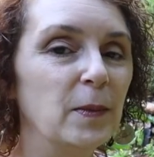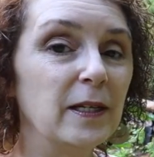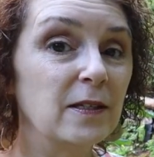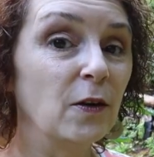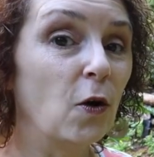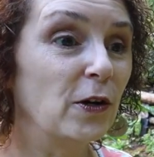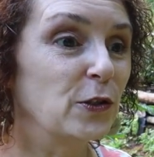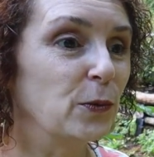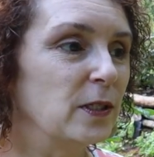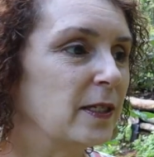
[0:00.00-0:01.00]
but it's an
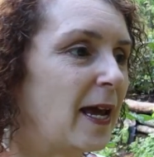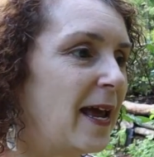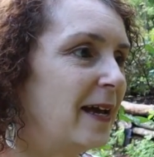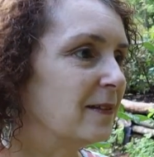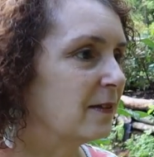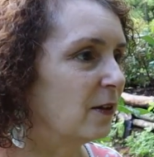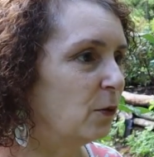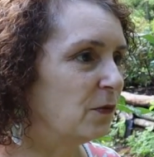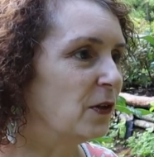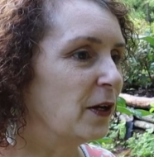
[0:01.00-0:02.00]
arduous task, so
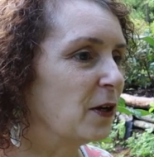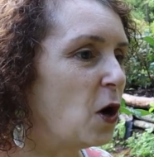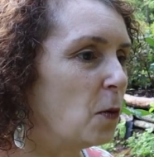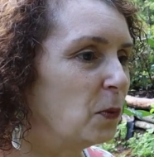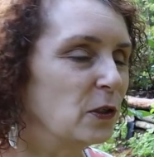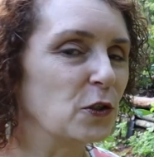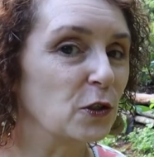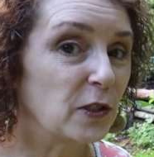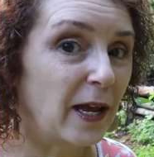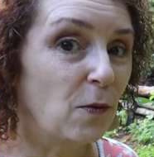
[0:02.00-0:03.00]
we've not accomplished
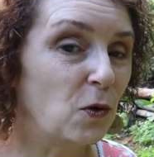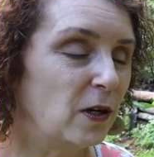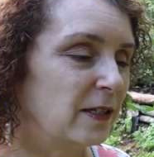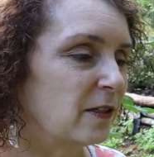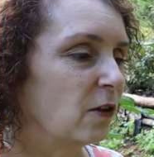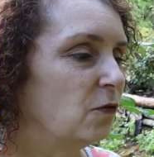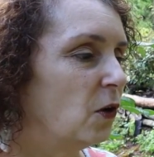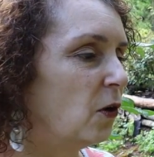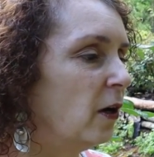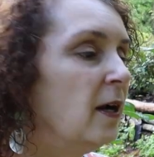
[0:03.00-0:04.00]
just that one so
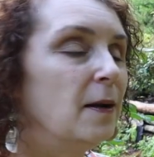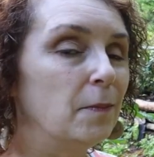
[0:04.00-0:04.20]
far.